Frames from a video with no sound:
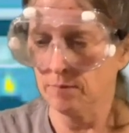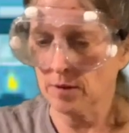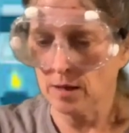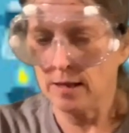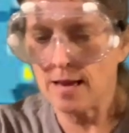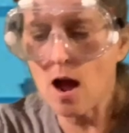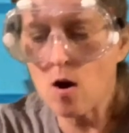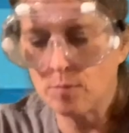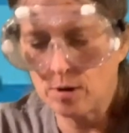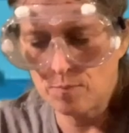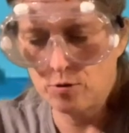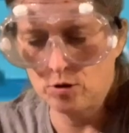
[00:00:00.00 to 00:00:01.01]
Now I'm
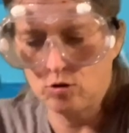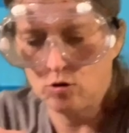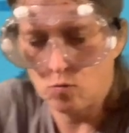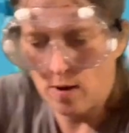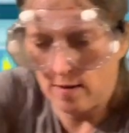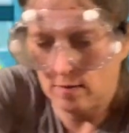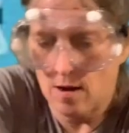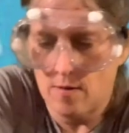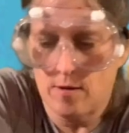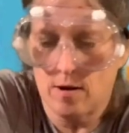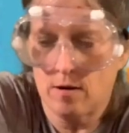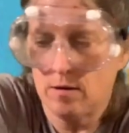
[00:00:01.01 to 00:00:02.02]
going to put 2 weights on
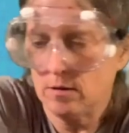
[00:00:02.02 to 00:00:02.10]
there.